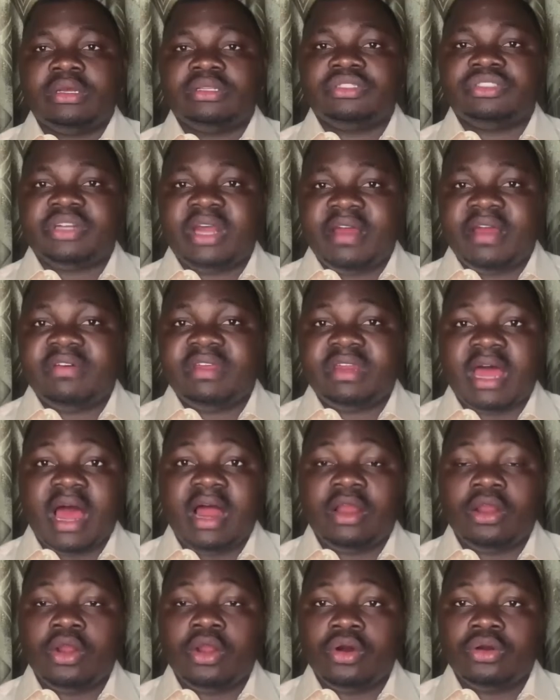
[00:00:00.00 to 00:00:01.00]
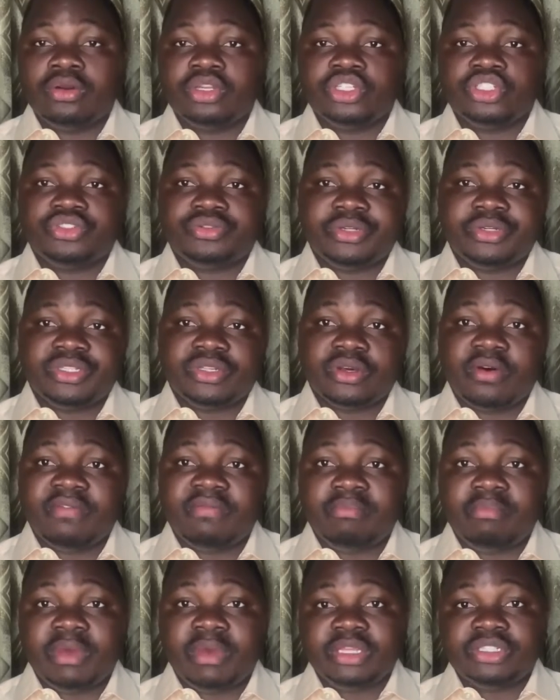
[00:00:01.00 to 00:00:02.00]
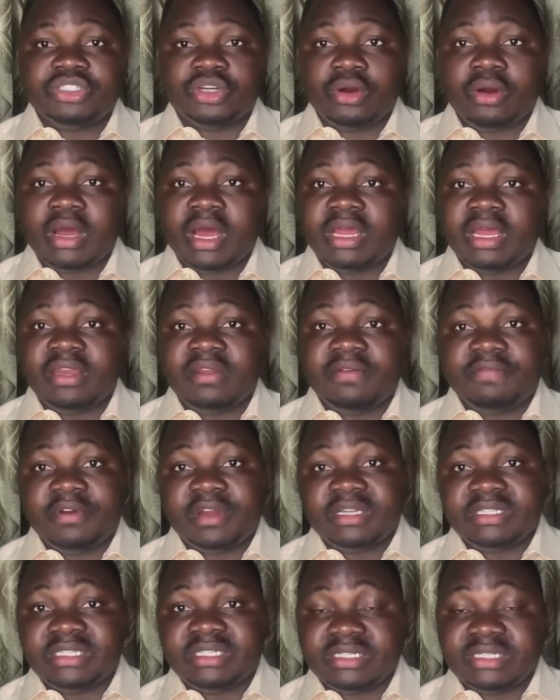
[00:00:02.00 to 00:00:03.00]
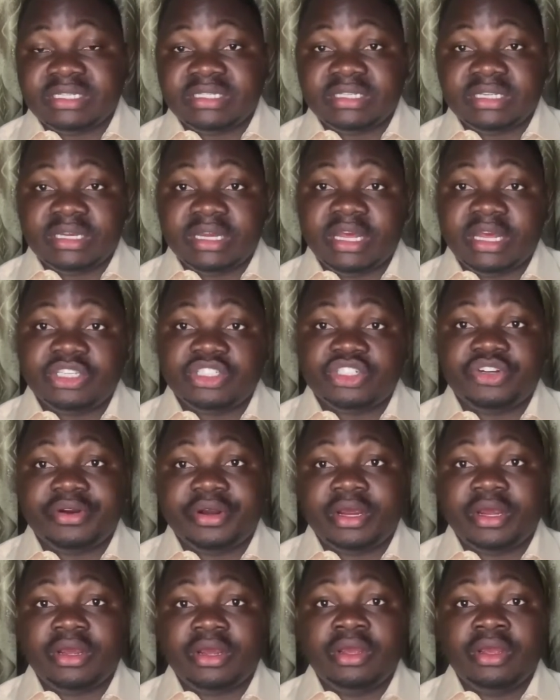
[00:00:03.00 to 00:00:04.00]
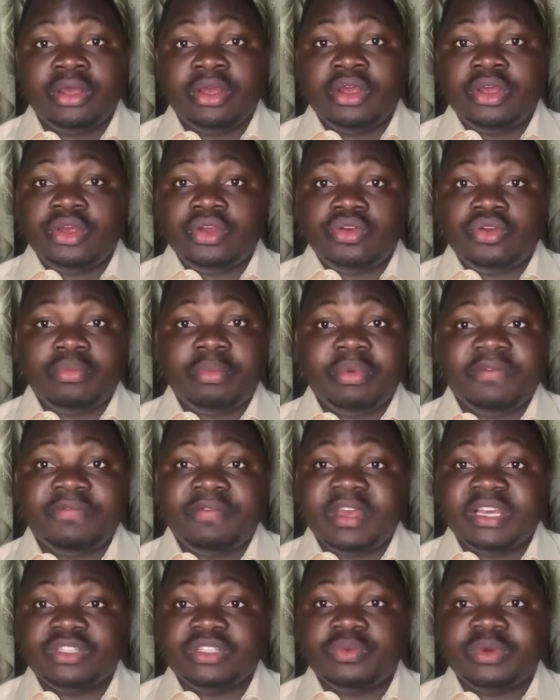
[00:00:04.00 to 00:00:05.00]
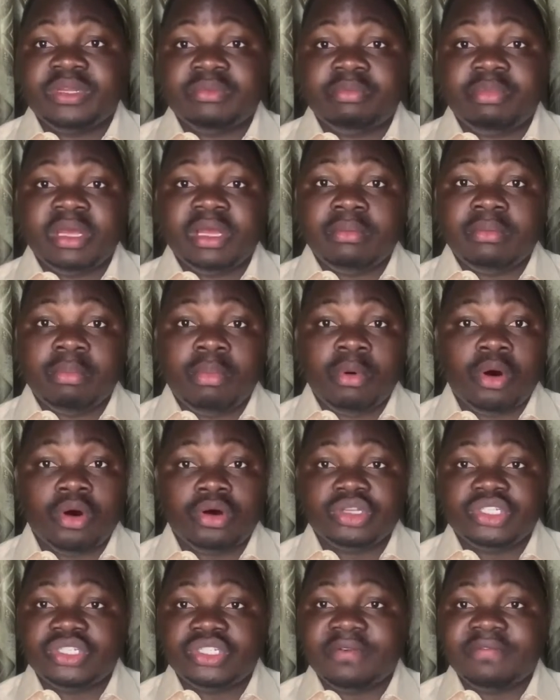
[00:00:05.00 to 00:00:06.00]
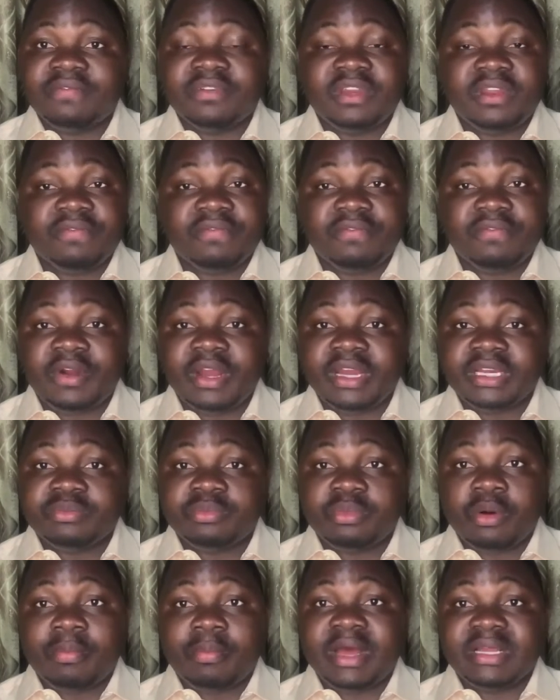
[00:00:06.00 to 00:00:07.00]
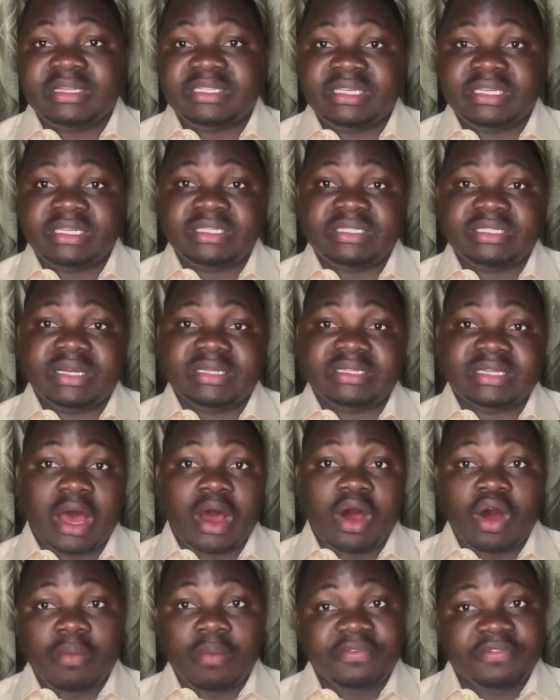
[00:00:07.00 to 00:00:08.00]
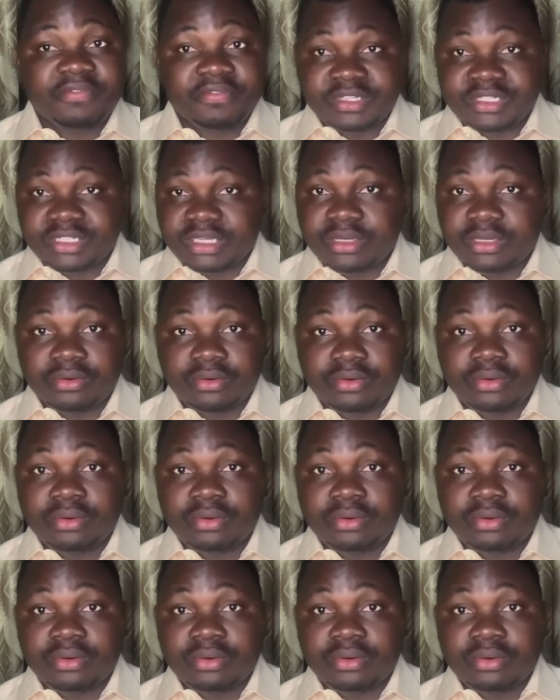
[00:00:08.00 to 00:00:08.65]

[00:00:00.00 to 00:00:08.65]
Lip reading: Driving along the streets of major and different cities in Nigeria, you'll be faced with billboards of different properties that are up for sale.